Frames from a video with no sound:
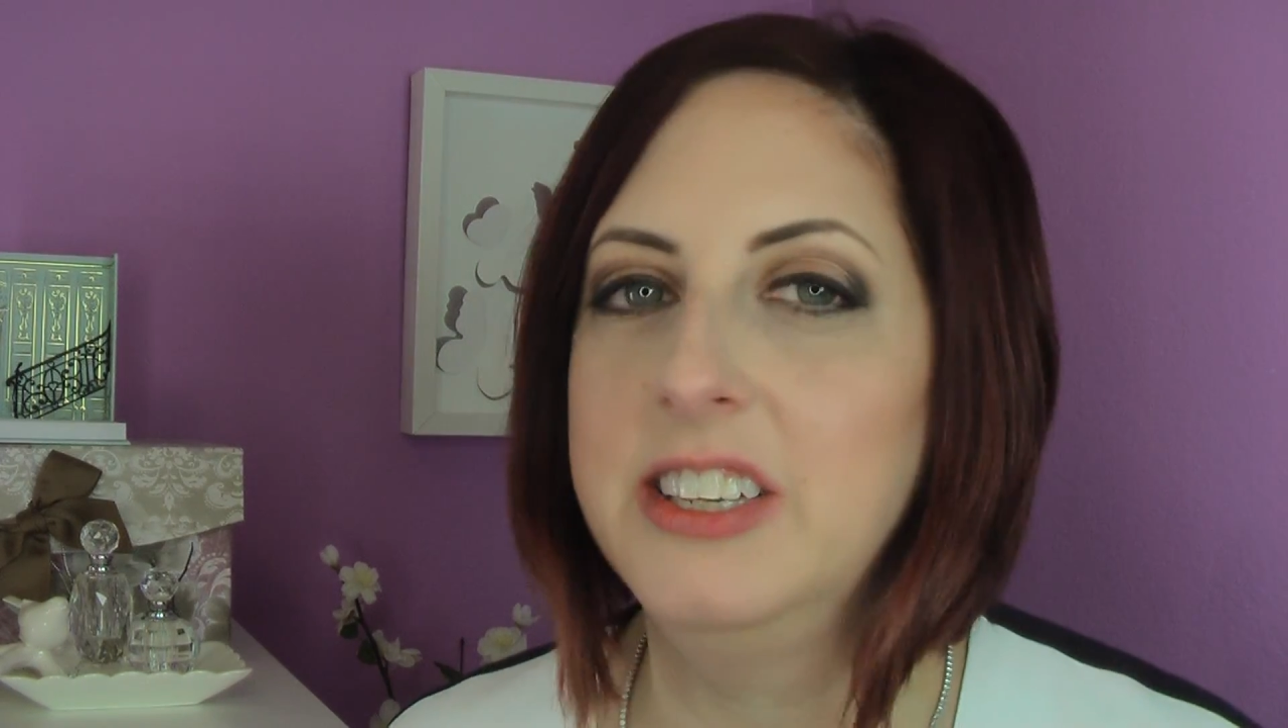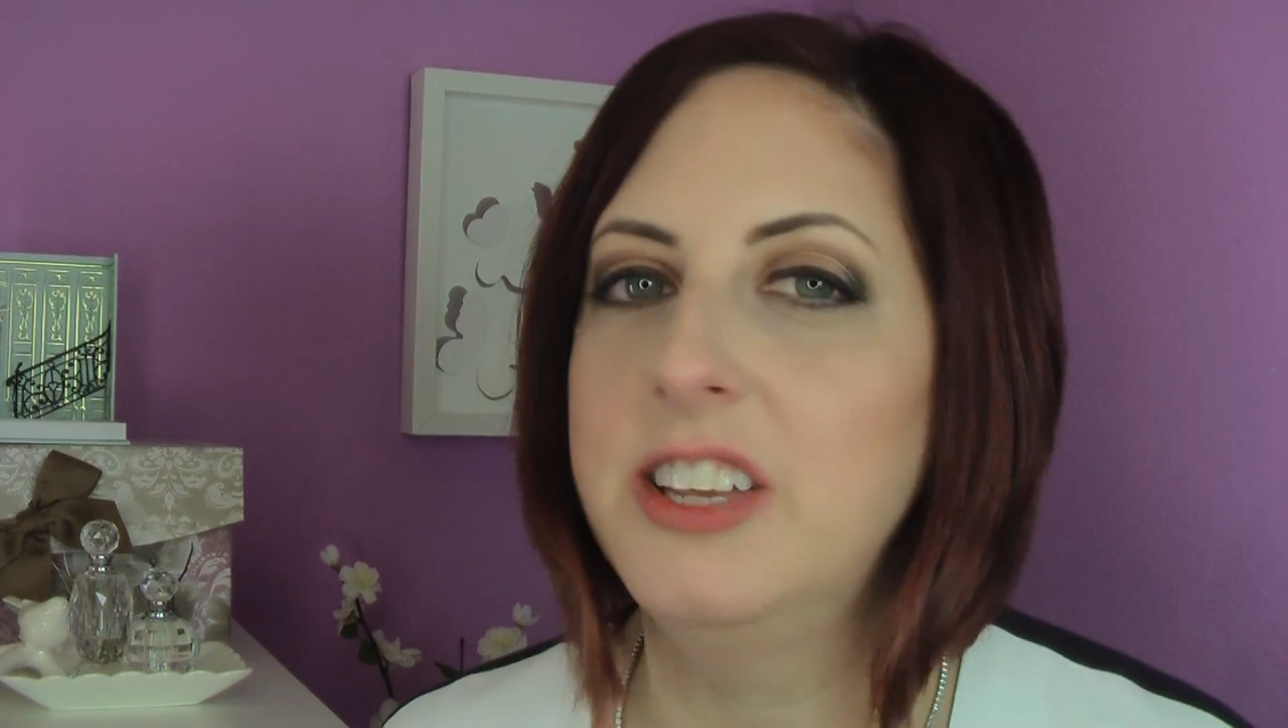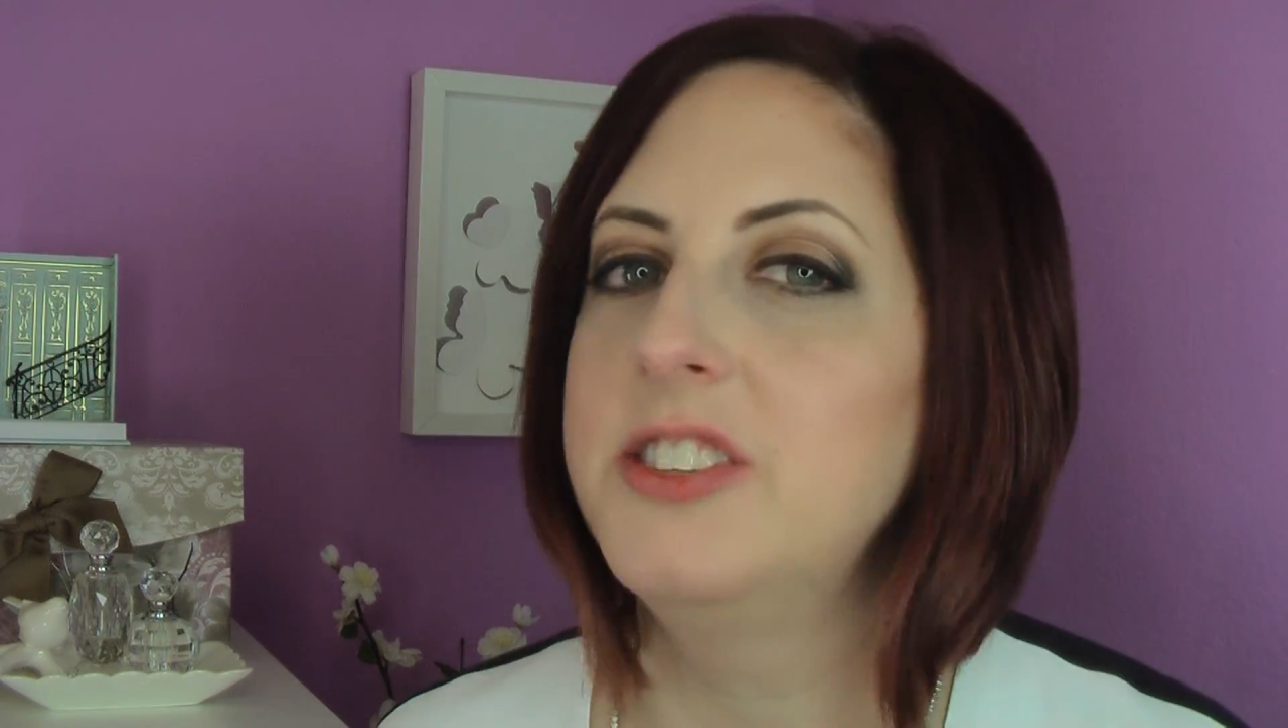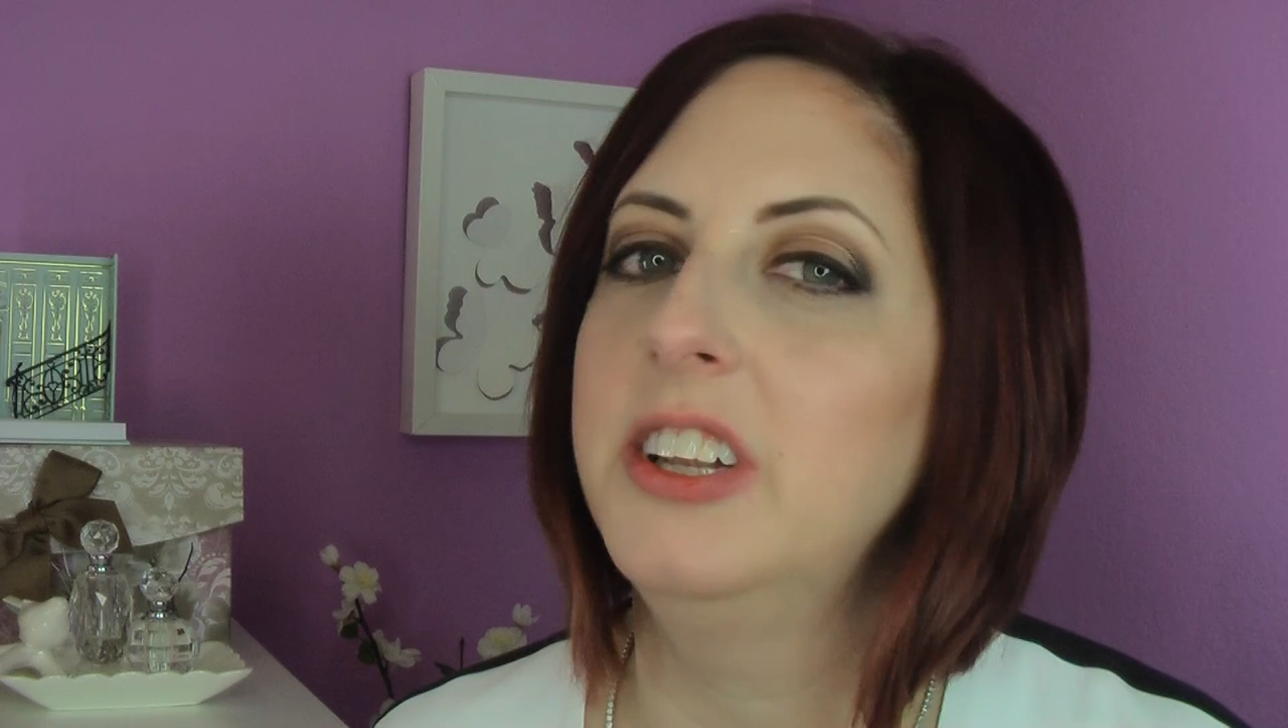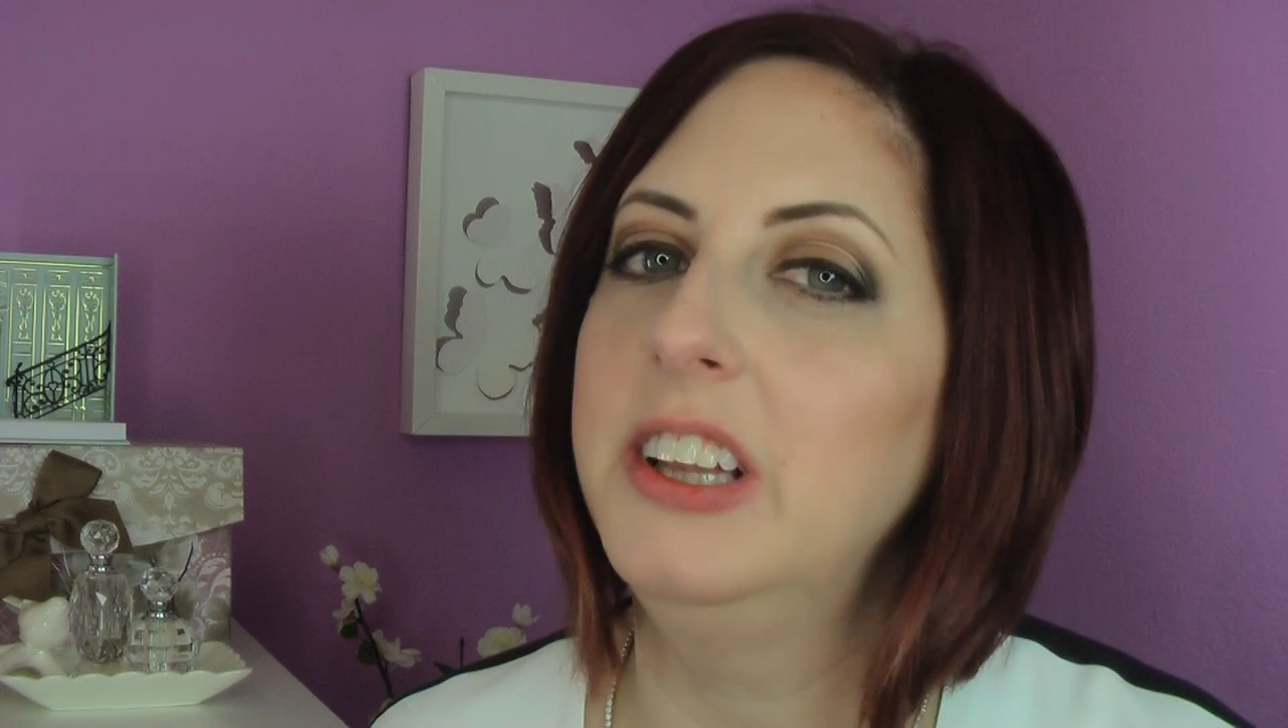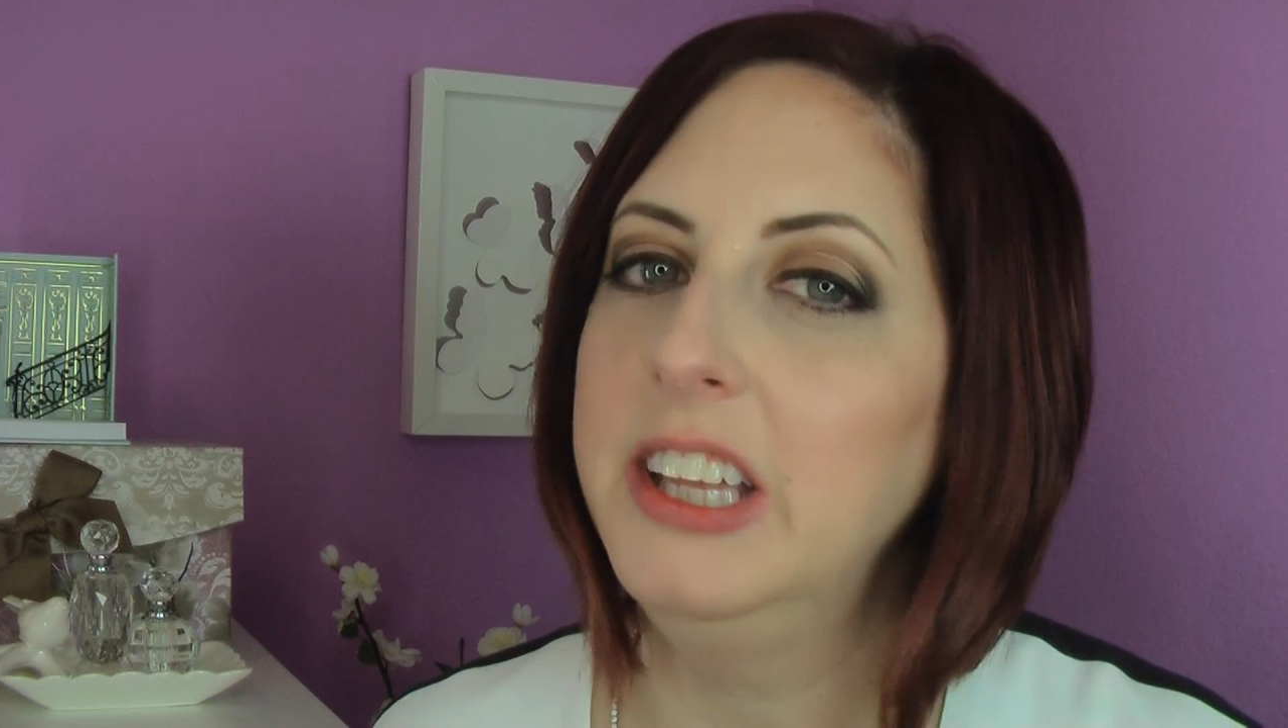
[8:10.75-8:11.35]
It doesn't